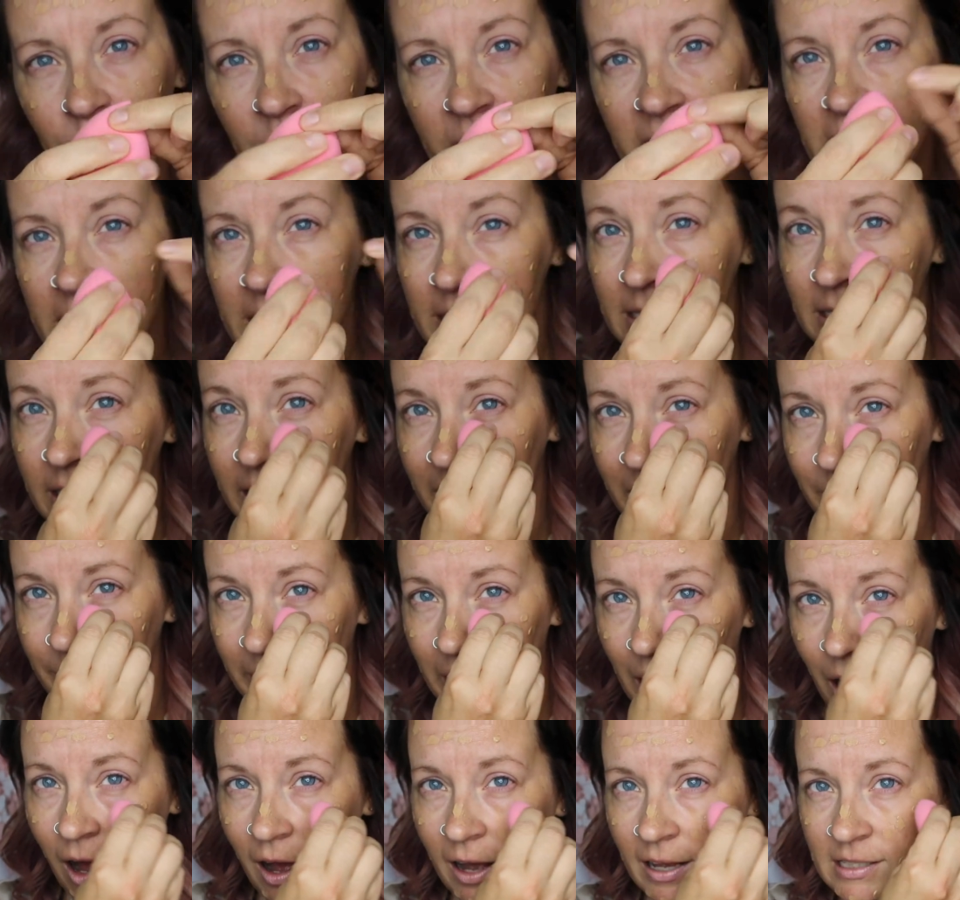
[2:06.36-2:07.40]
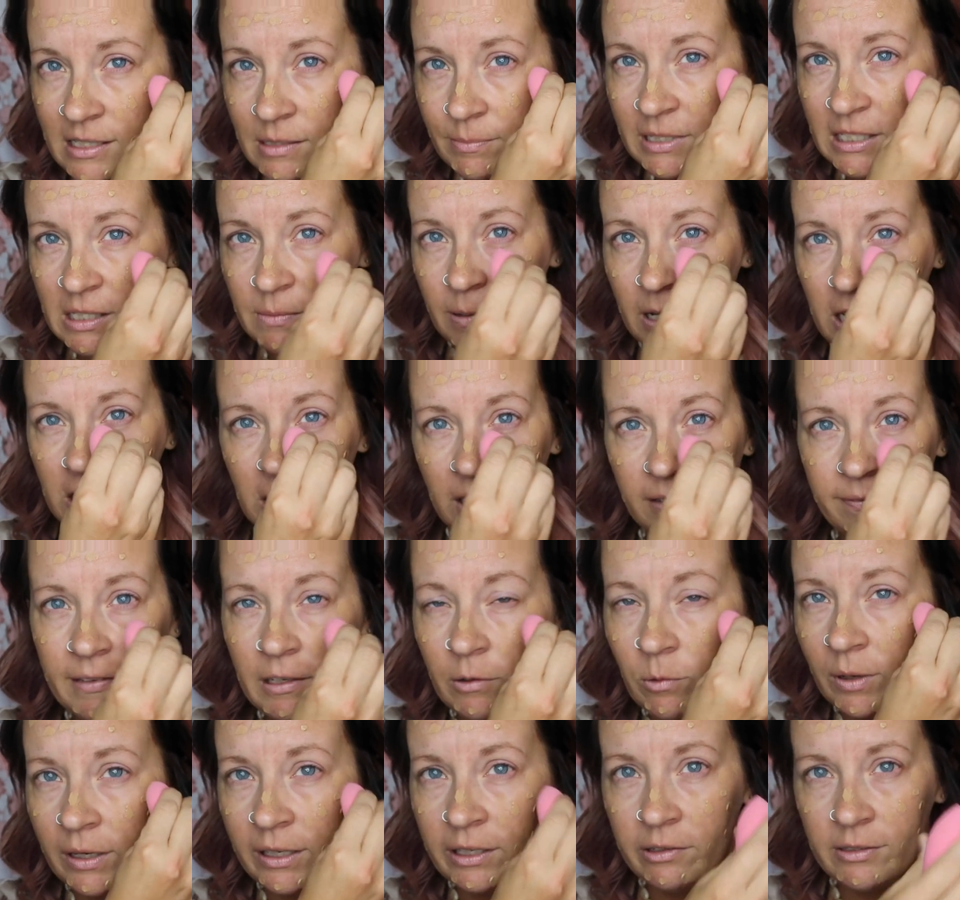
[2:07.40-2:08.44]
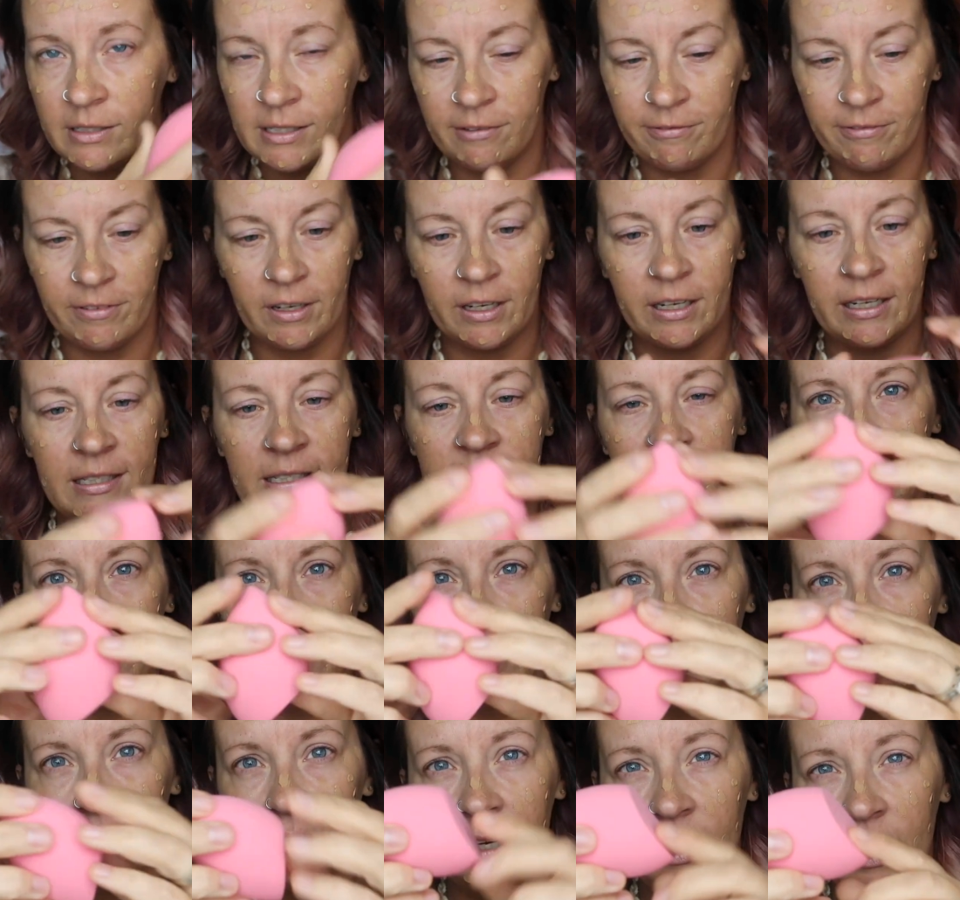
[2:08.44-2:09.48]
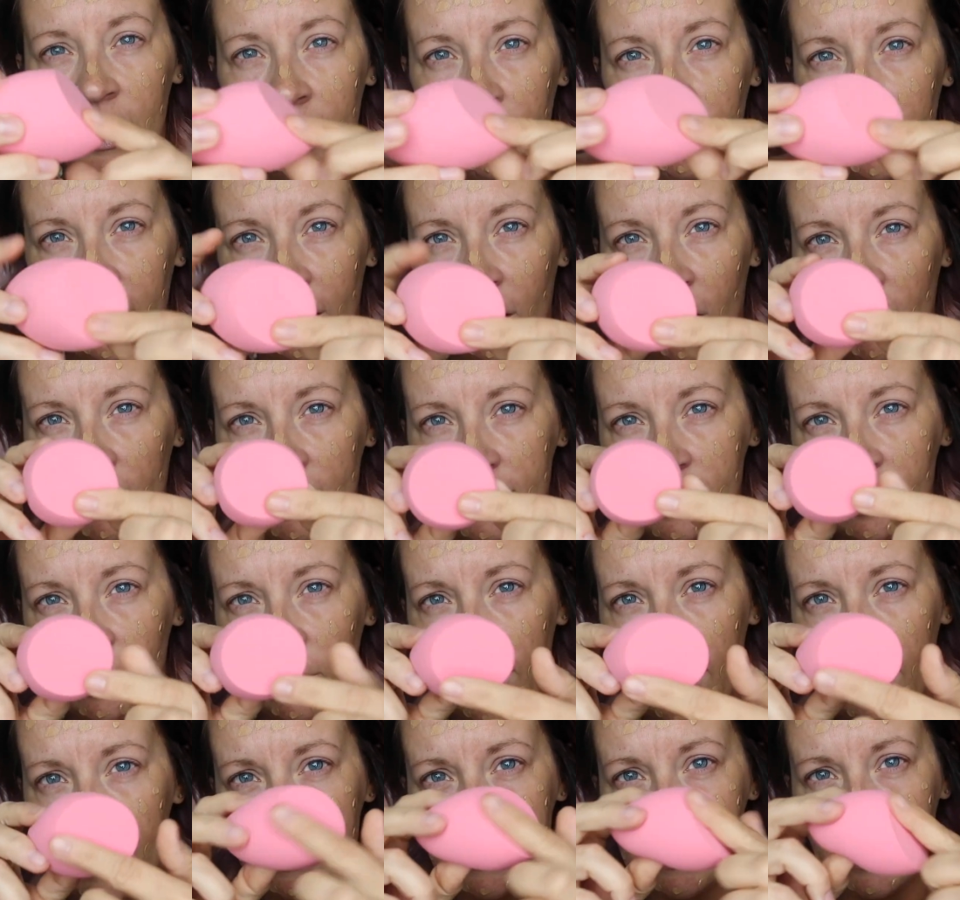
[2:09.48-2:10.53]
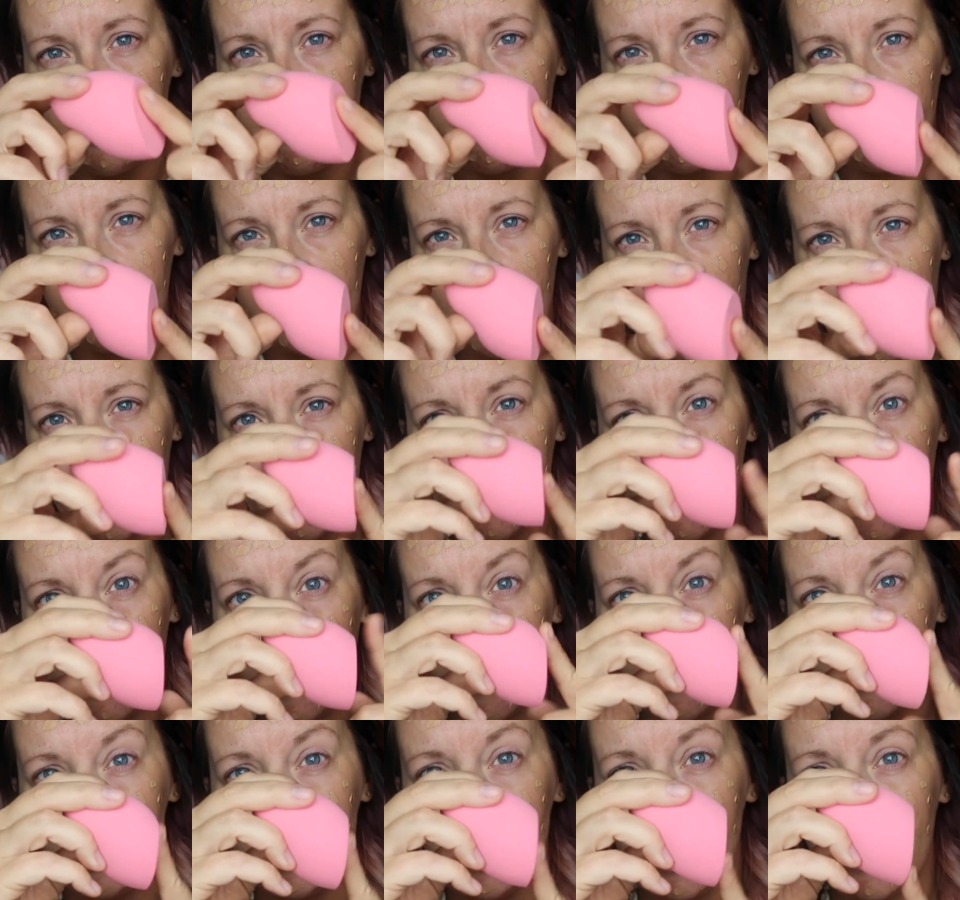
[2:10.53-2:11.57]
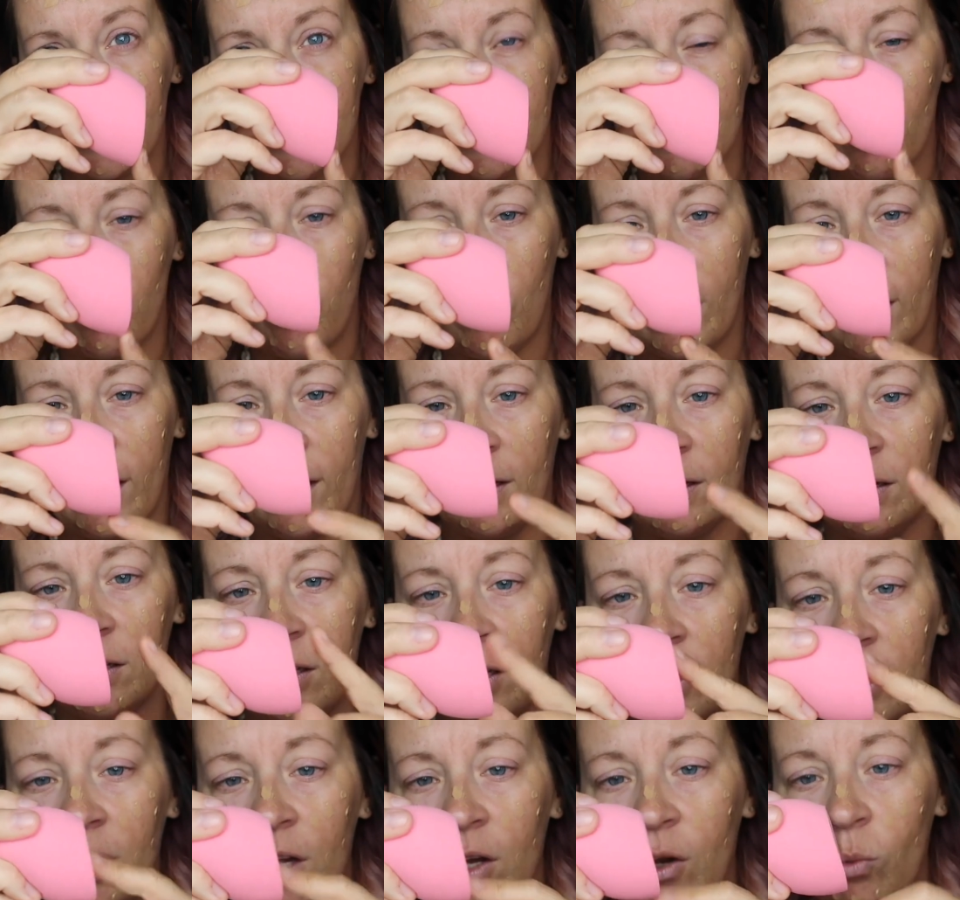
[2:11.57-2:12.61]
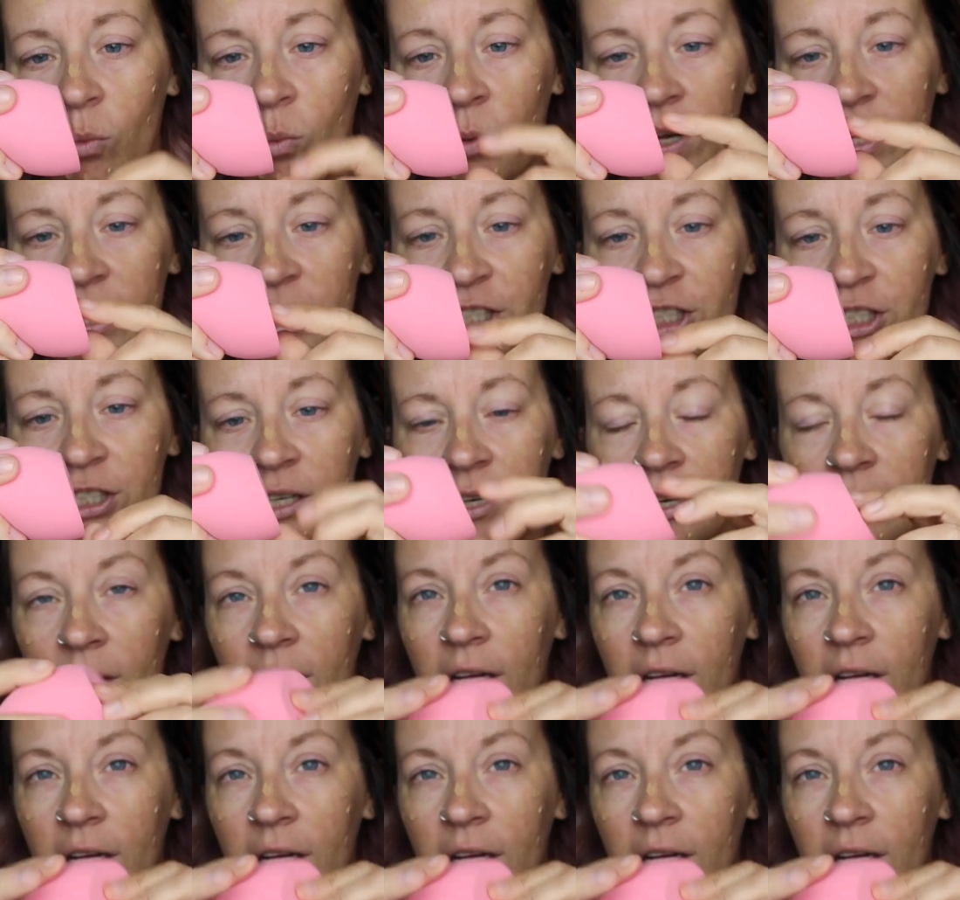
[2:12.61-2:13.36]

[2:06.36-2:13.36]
which is going to be awesome, especially if you want to use it for concealer, but it also has a flat edge as well, which